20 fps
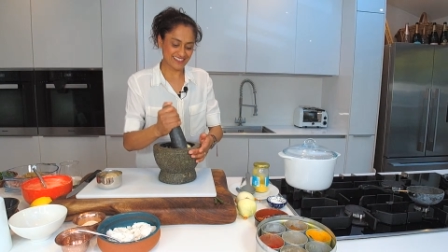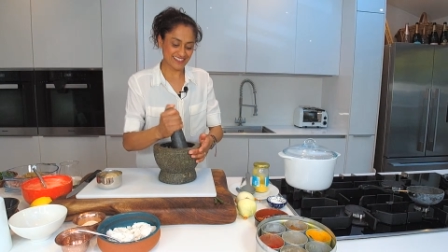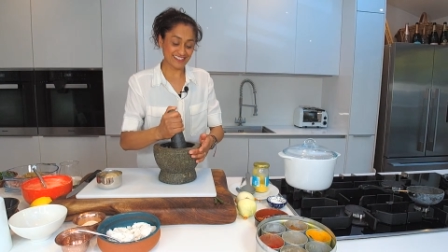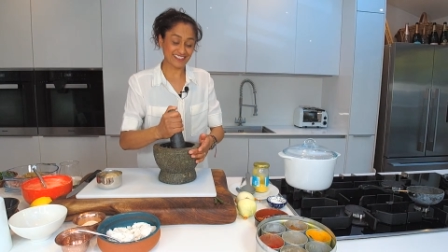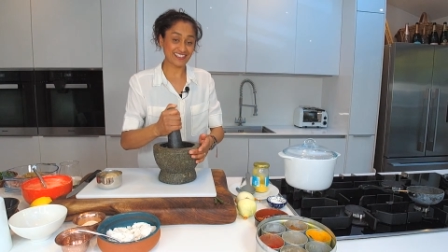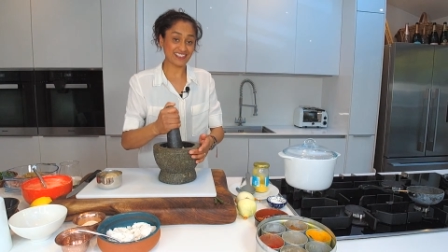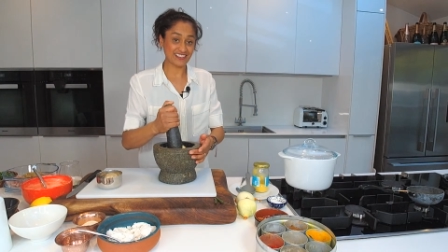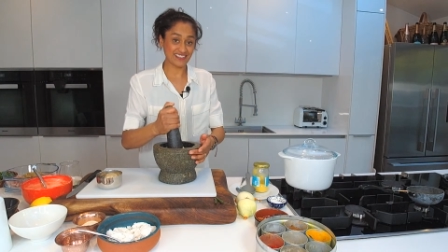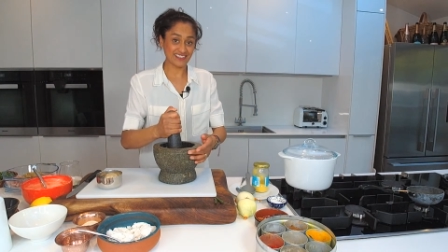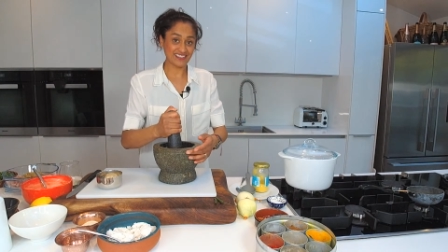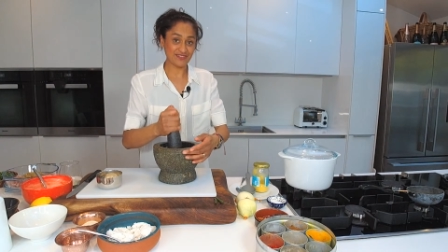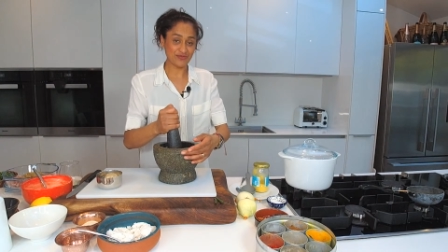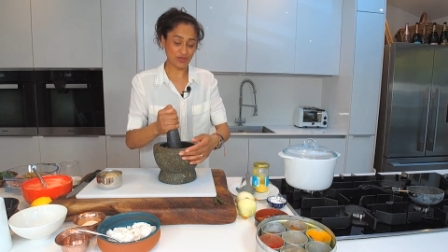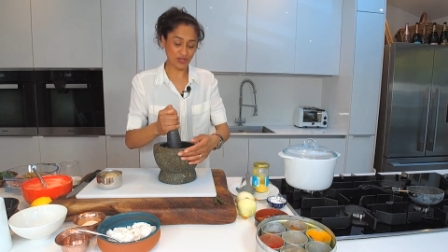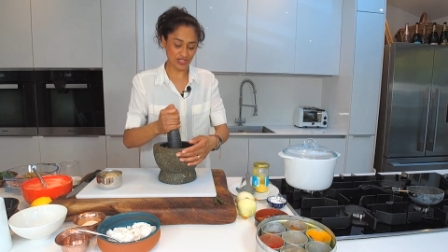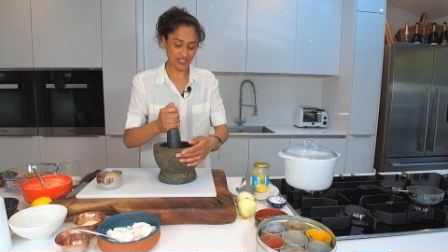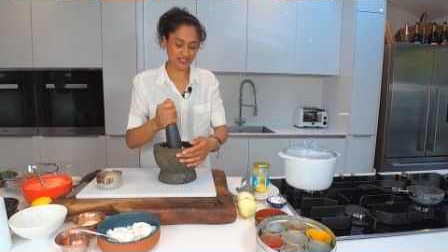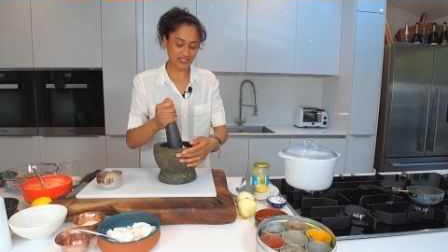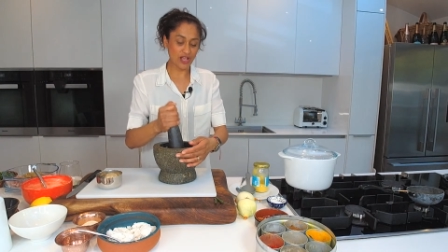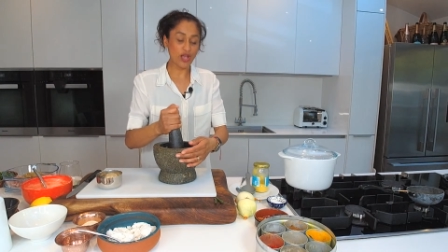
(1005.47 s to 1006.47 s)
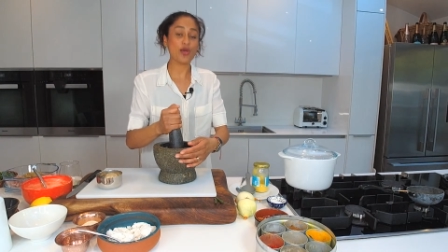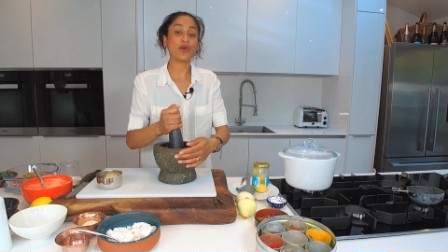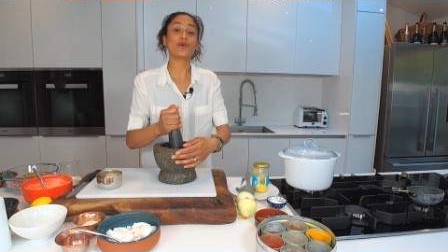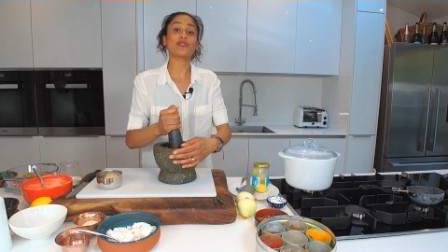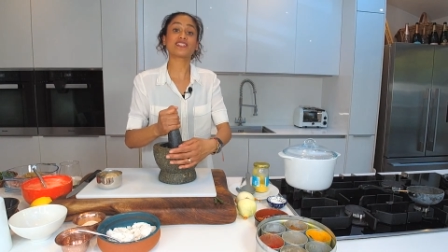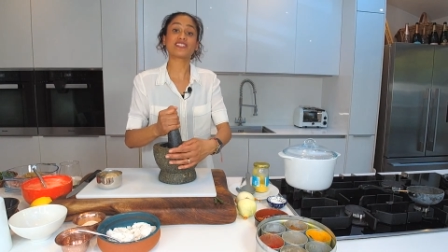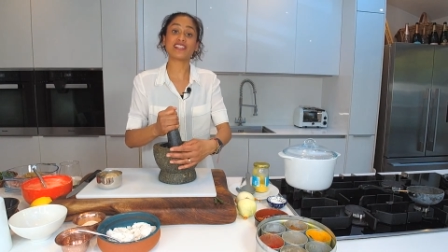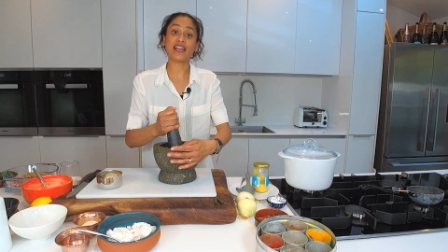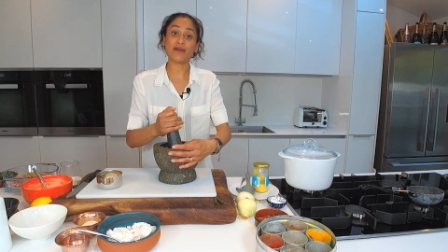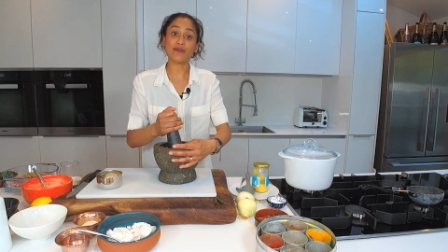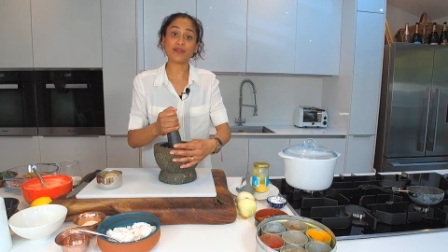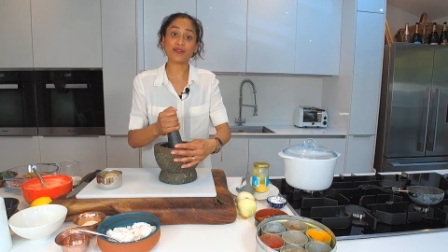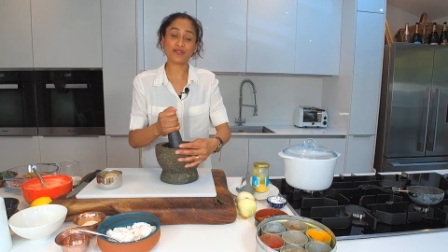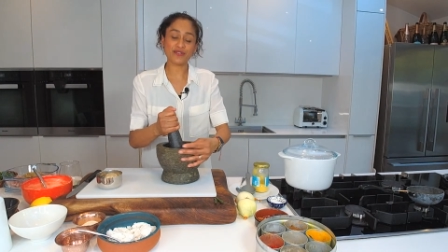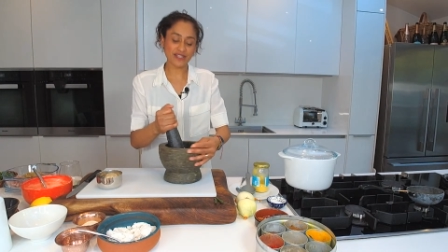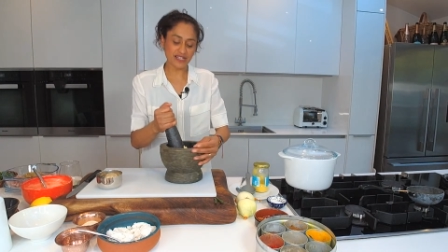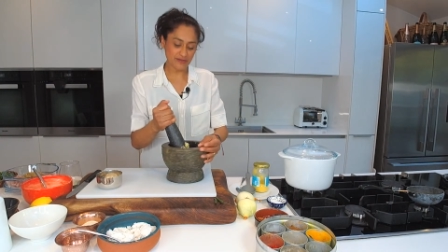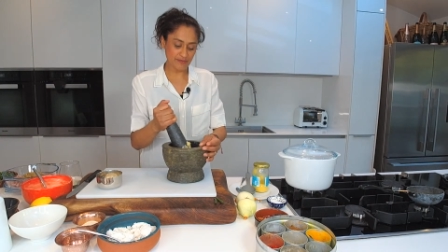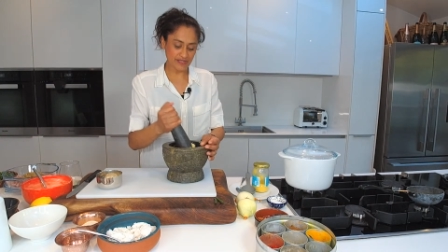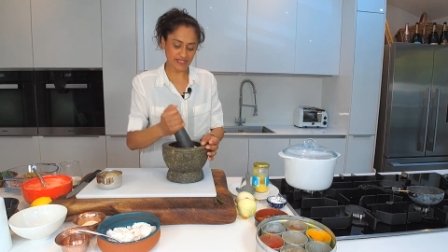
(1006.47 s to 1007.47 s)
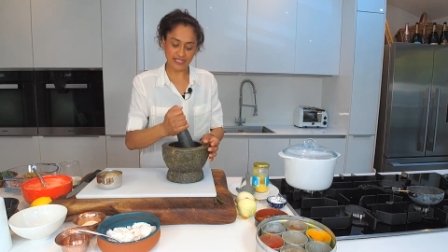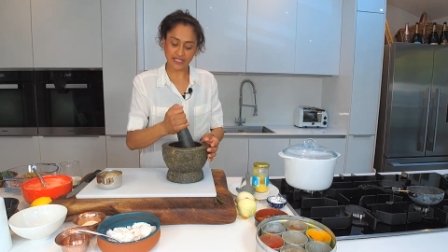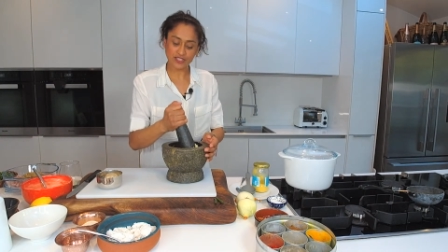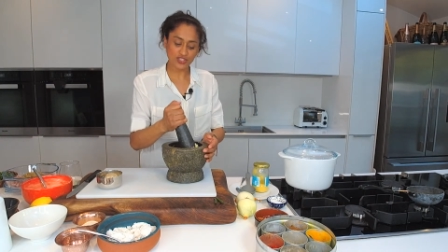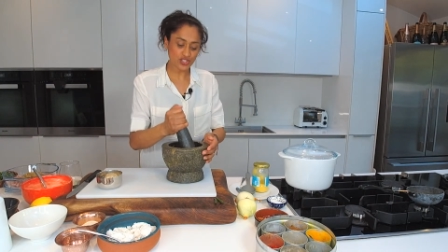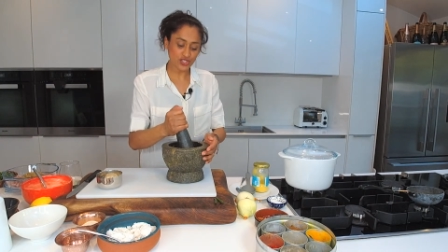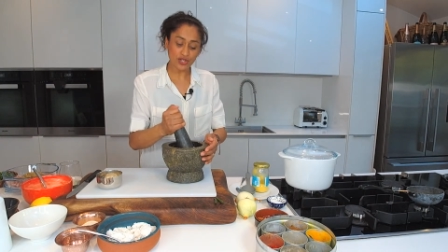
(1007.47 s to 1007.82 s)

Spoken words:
Is it, what? Oh, it's sour cream, is it?